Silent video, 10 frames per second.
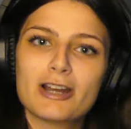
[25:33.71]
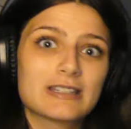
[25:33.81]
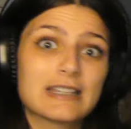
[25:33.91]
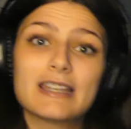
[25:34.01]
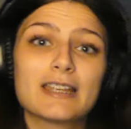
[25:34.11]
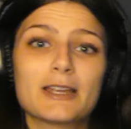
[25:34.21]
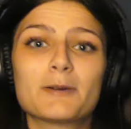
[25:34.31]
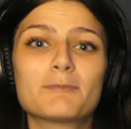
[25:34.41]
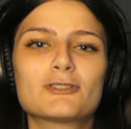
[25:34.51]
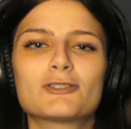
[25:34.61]
Seeing
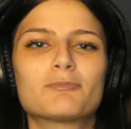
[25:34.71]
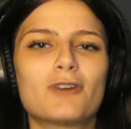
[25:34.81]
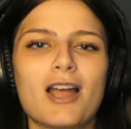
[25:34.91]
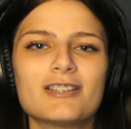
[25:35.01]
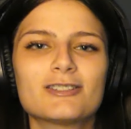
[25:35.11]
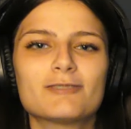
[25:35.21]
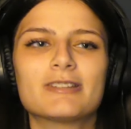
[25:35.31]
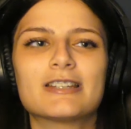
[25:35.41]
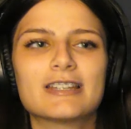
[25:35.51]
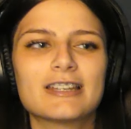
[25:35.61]
him surprised
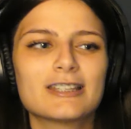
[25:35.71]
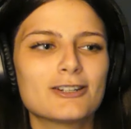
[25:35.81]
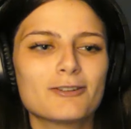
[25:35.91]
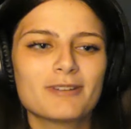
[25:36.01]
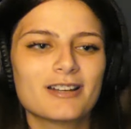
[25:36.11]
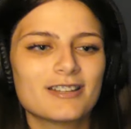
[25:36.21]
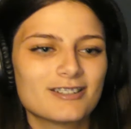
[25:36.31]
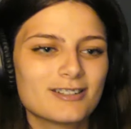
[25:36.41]
me, and you know what?